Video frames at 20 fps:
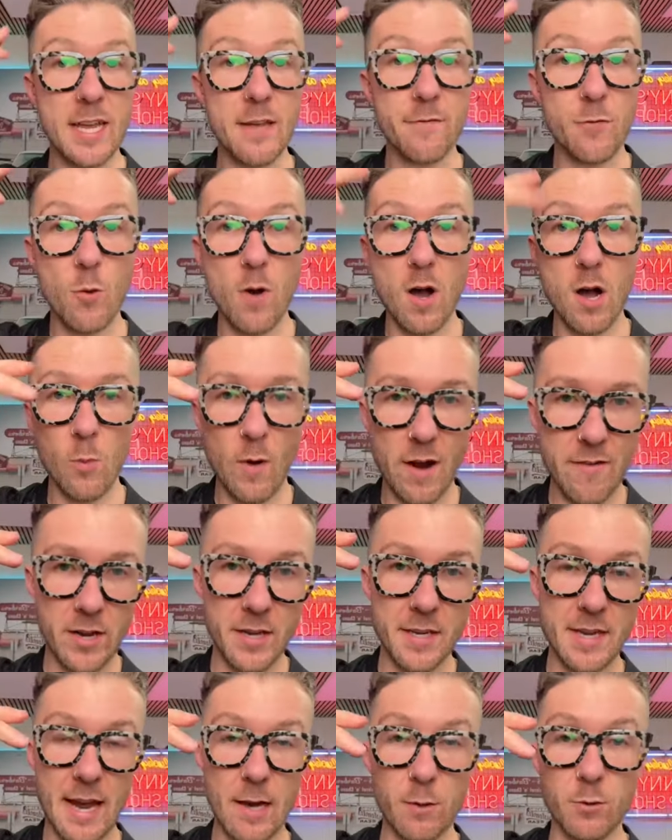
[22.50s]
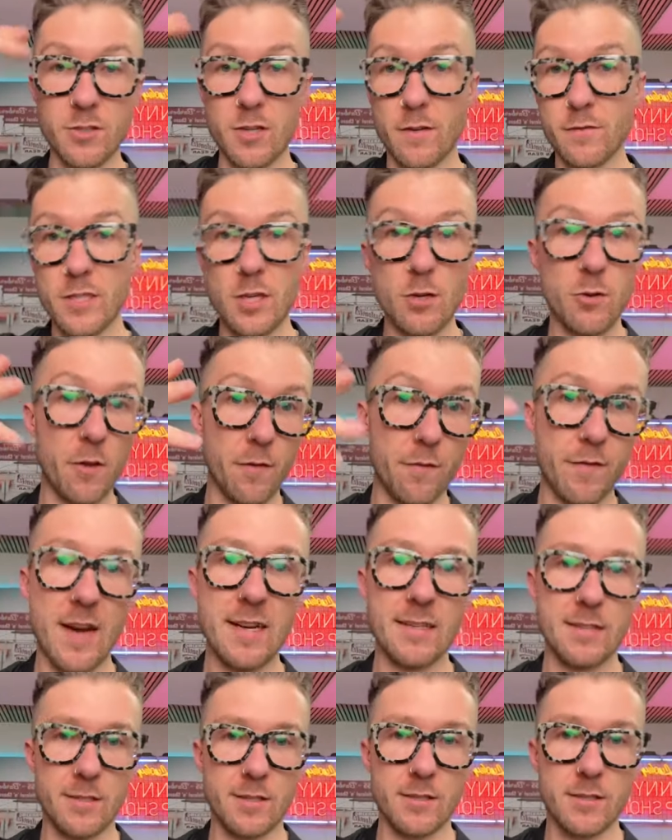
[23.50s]
if you are wearing it down, there's obviously other
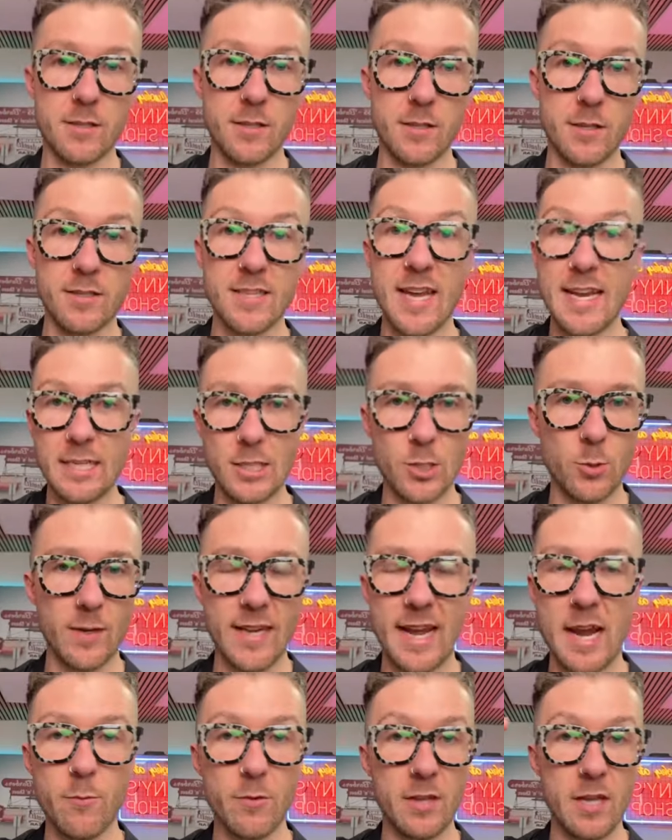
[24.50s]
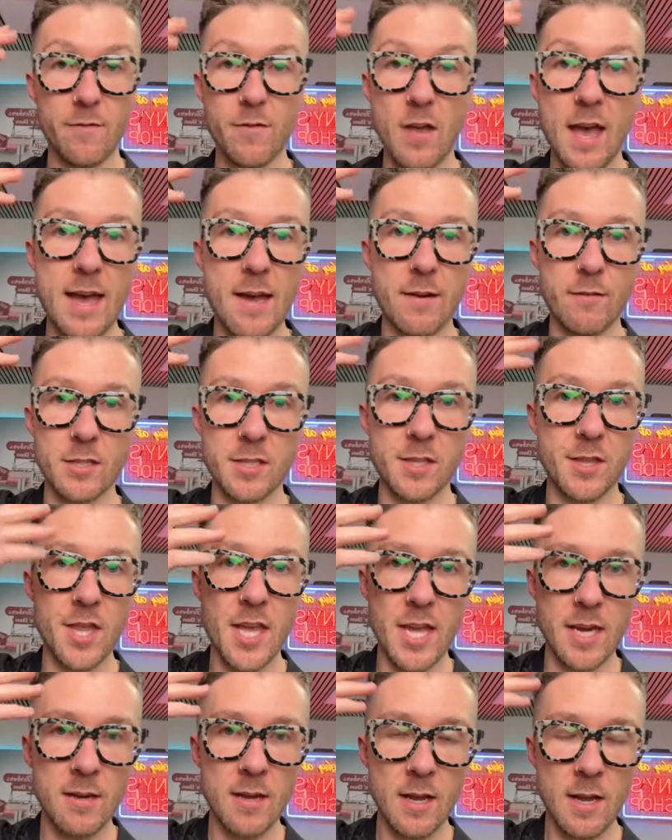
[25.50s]
factors to take into account with it. If your hair is
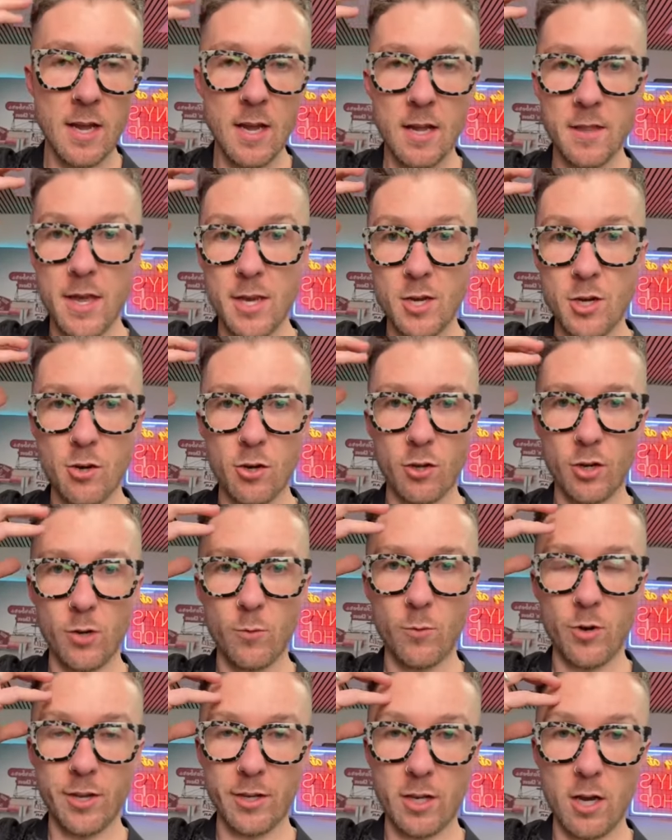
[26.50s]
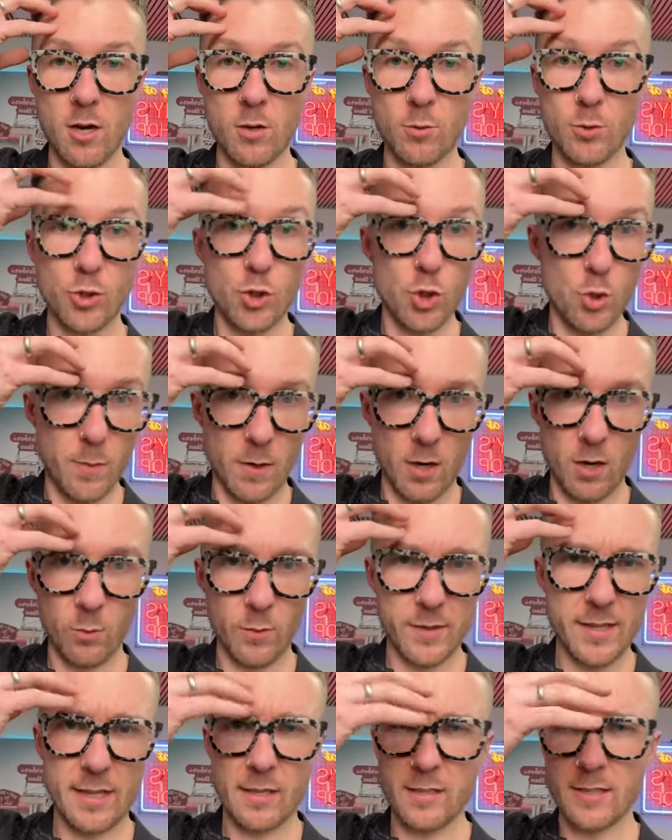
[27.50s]
thin, then you're not going to want to go super long
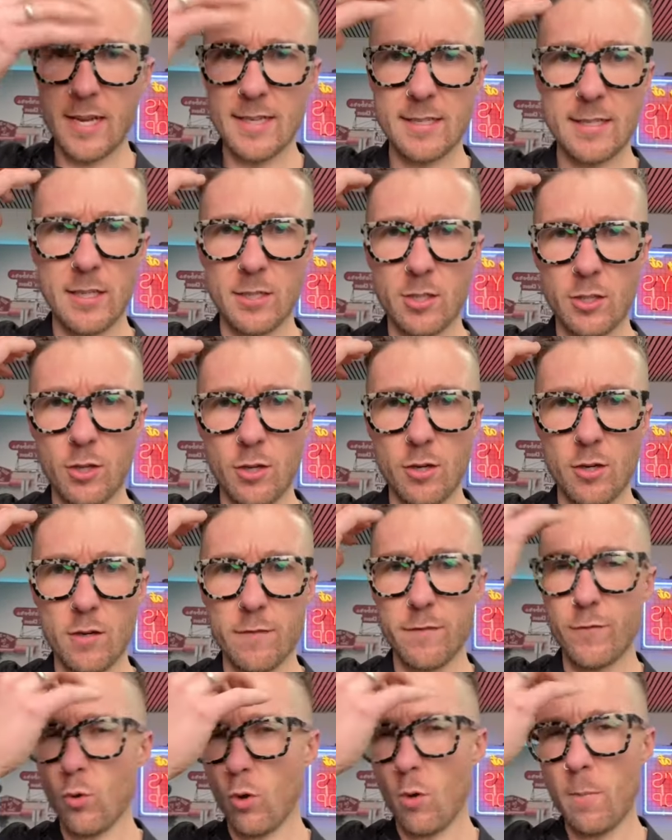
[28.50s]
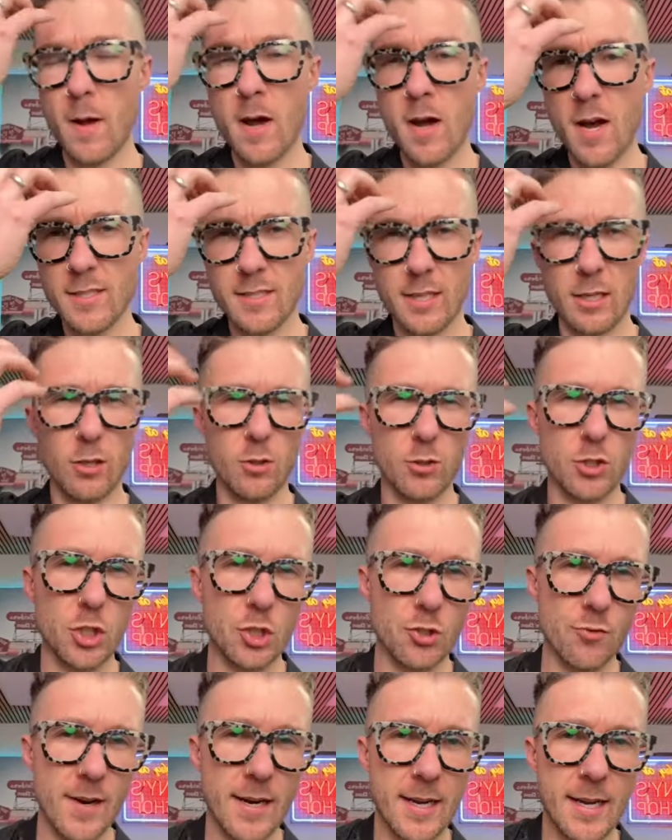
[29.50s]
with it because that's going to fall apart. It's going to look
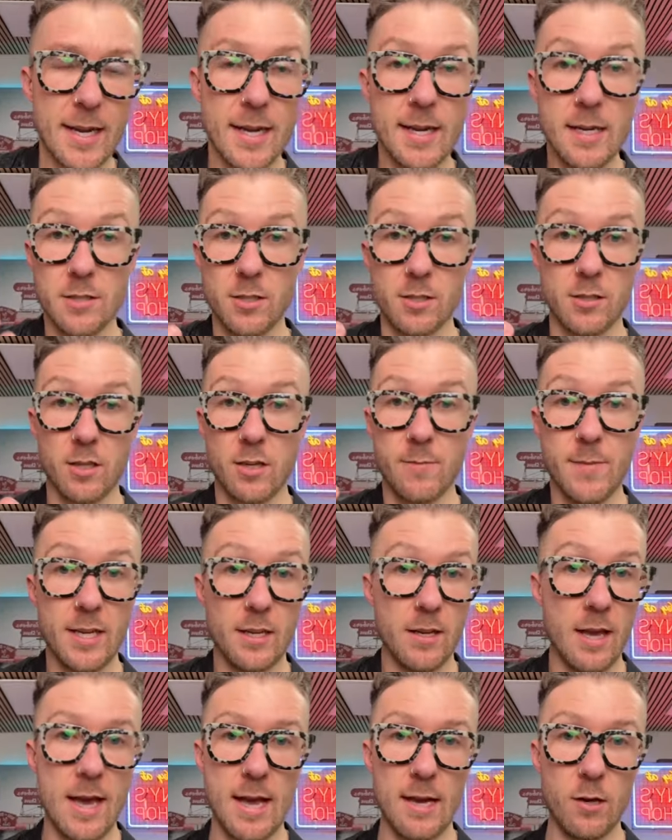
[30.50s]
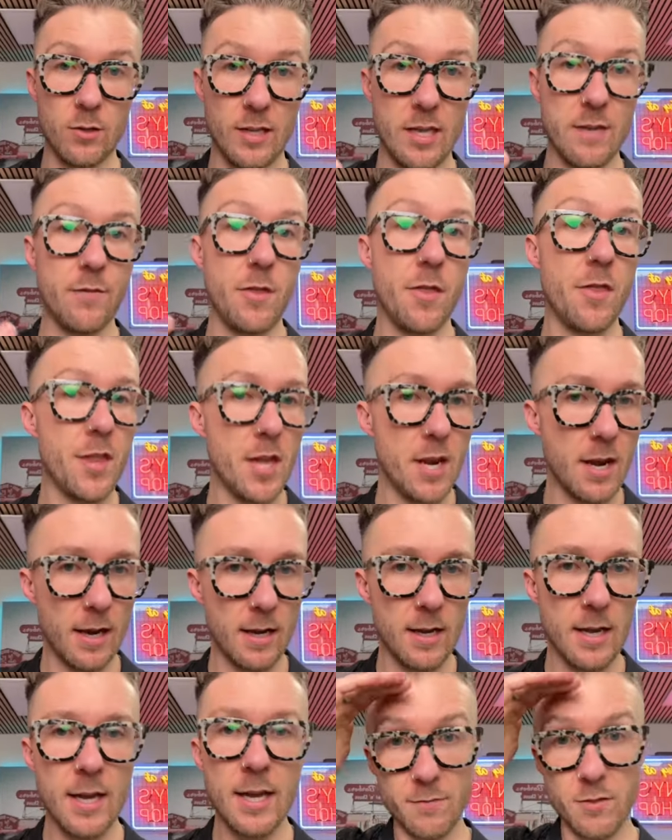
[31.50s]
stringy and it's just going to make your hair look even
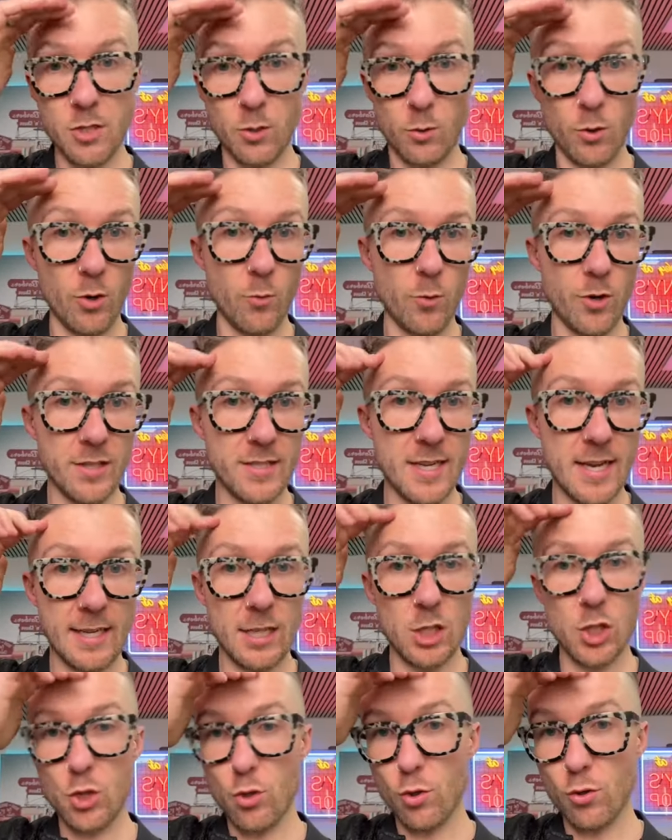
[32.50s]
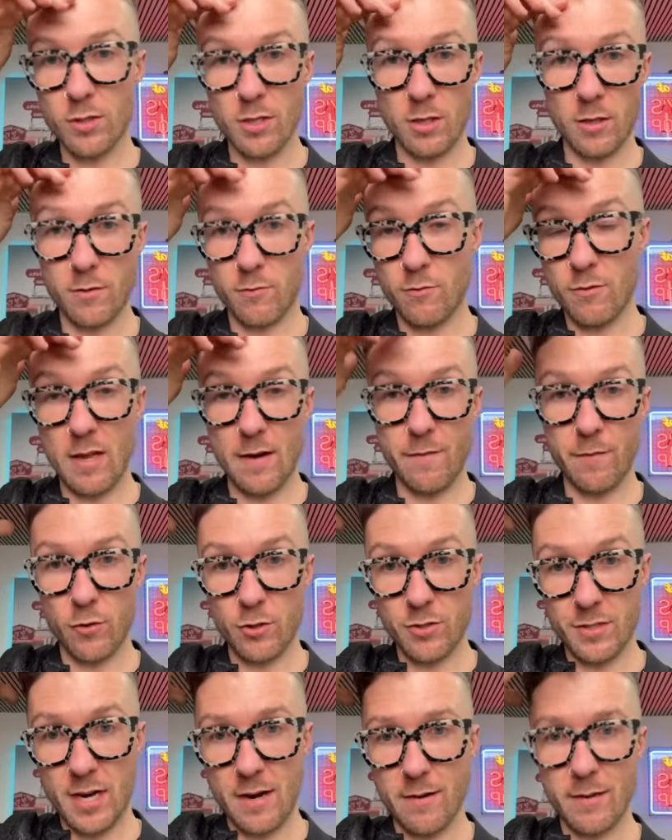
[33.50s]
thinner. You're going to want to take it shorter through that
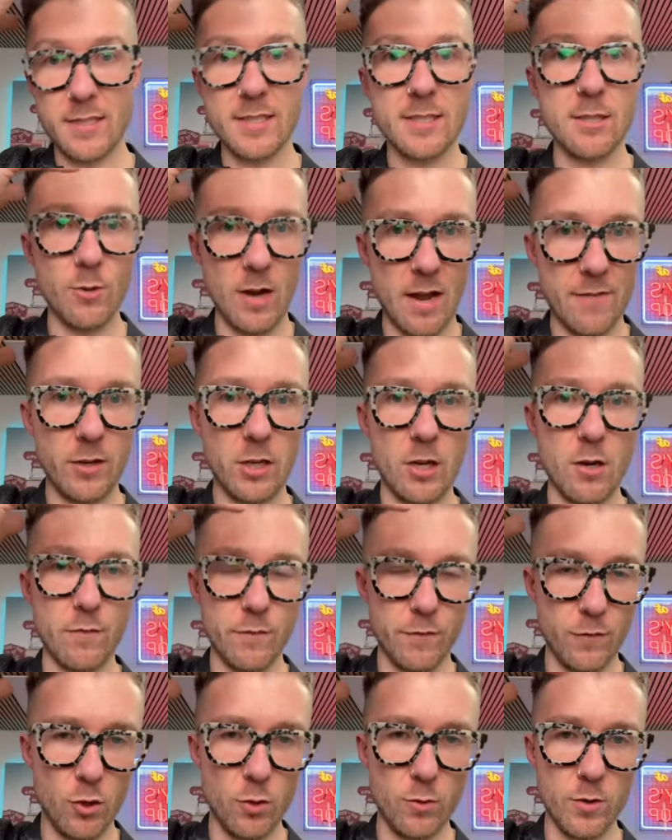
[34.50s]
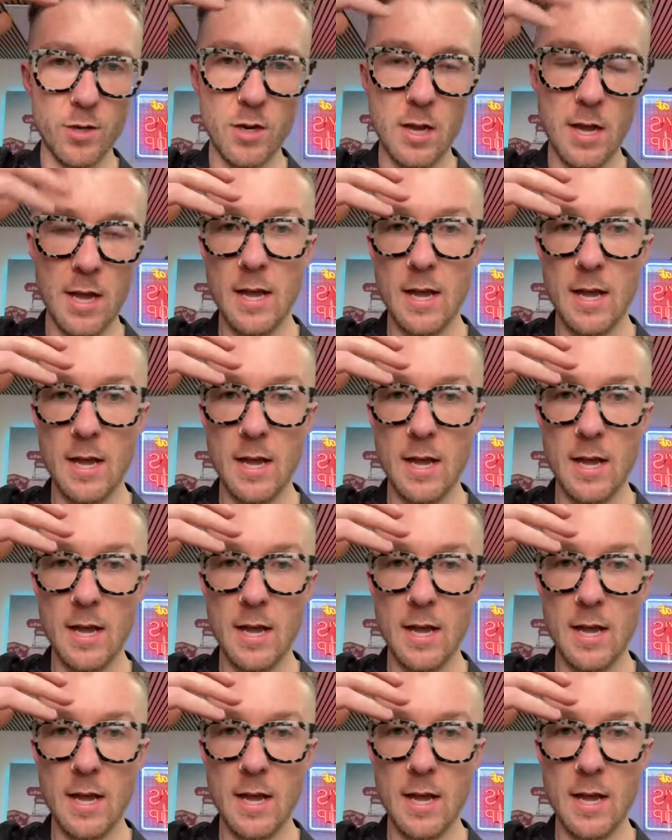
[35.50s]
front area, still have it going forward.